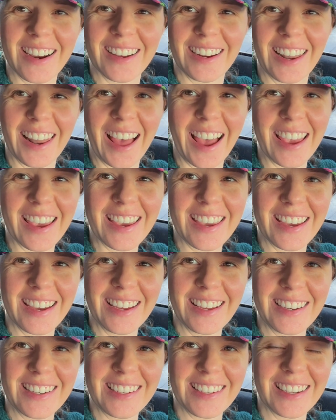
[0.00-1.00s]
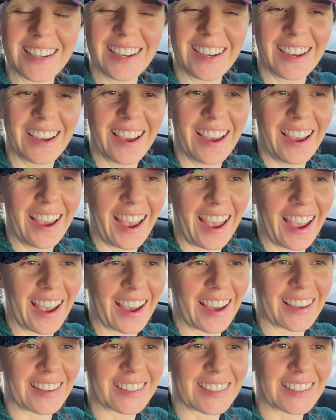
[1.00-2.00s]
like it.
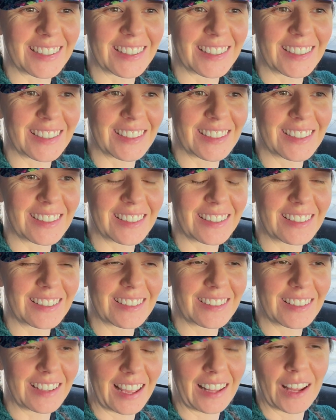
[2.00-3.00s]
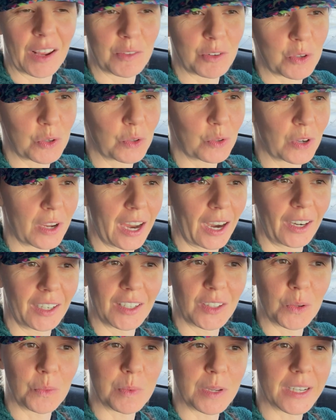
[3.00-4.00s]
And uh, and then to
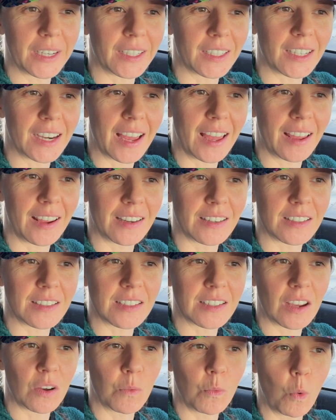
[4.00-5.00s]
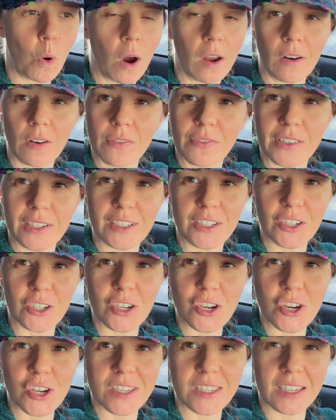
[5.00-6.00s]
carry the beer and a water
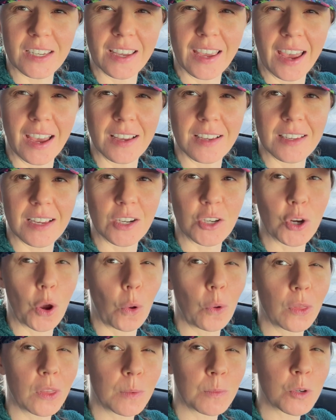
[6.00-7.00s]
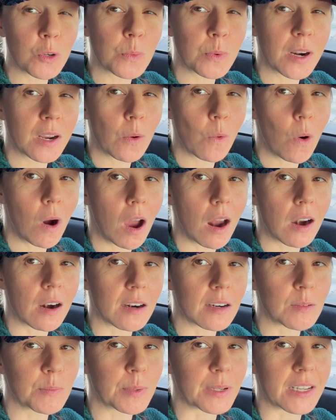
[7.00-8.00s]
filter just in case. I told them to bring
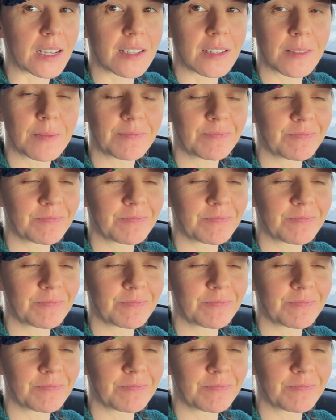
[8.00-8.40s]
water, but